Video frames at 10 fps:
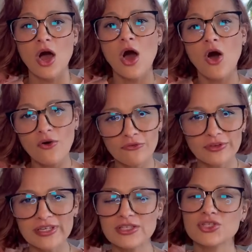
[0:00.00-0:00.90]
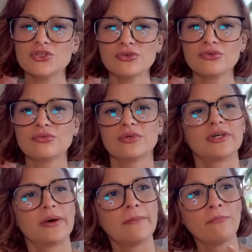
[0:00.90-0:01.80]
hopefully to
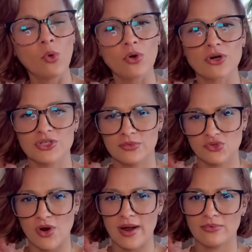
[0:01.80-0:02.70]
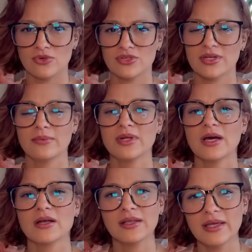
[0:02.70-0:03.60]
more subscribers. I'm
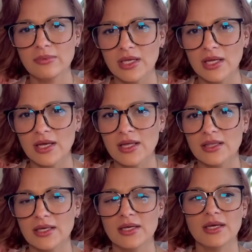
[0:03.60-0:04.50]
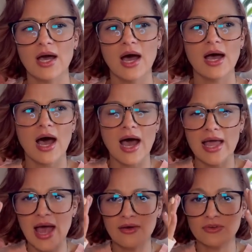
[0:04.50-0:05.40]
not claiming that I have